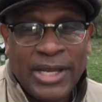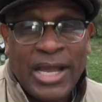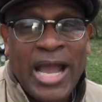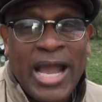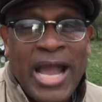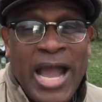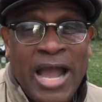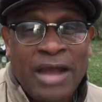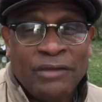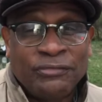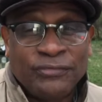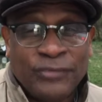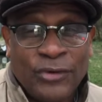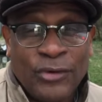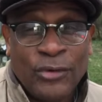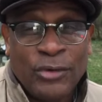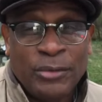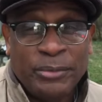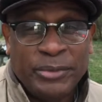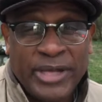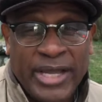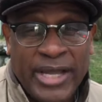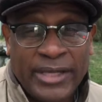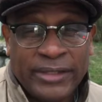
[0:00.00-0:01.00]
I
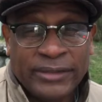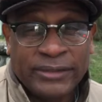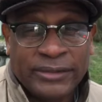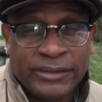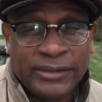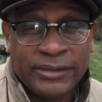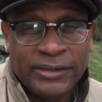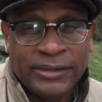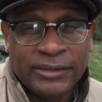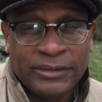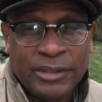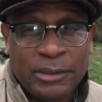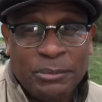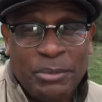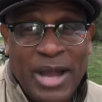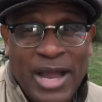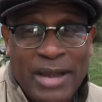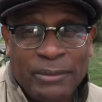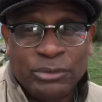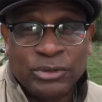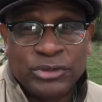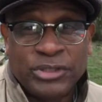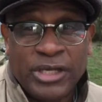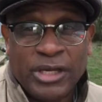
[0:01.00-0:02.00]
affirm that. The
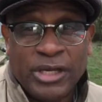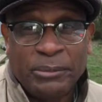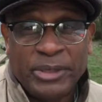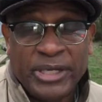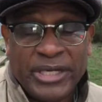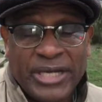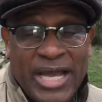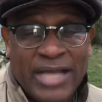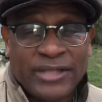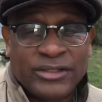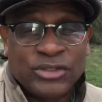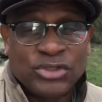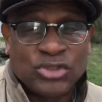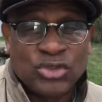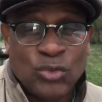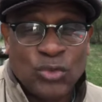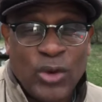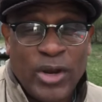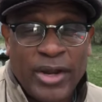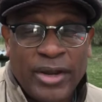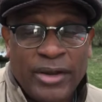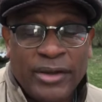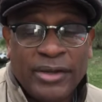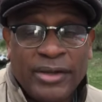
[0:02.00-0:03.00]
Bible tell me not to swear.